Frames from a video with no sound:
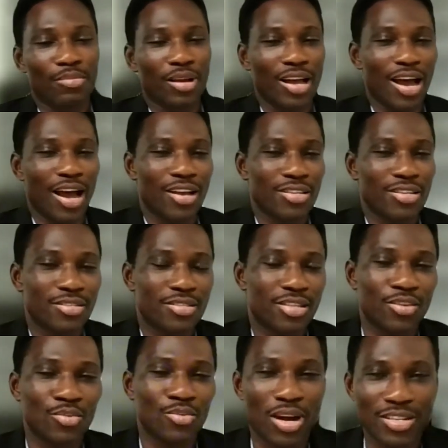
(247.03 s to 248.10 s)
Albert
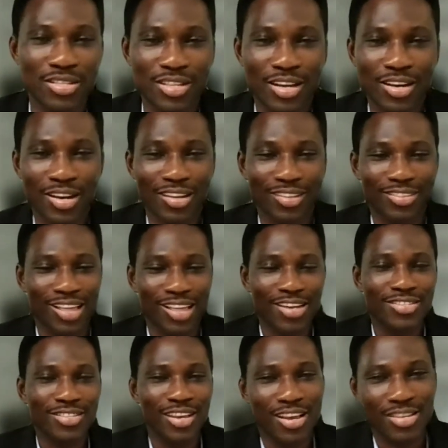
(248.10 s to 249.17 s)
Einstein once said that
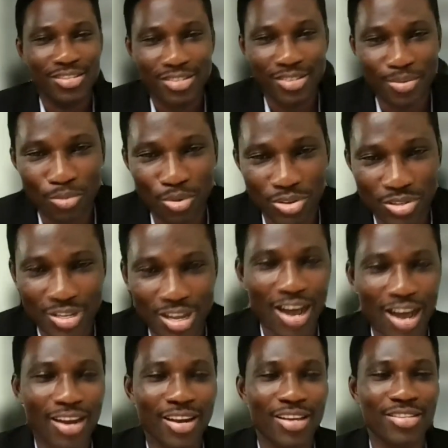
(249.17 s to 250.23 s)
tax is the most
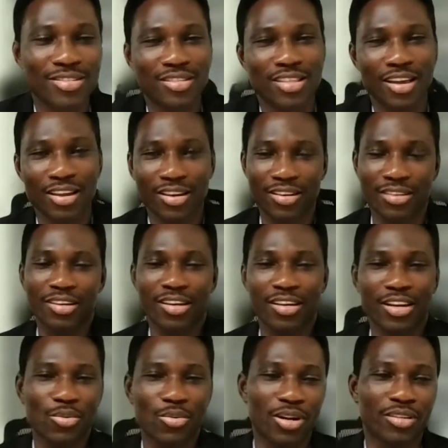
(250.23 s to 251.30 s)
hardest thing
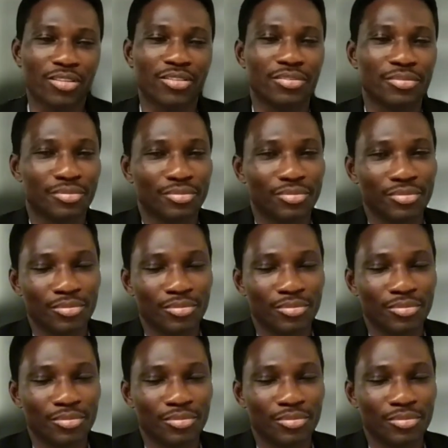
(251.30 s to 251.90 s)
in the world.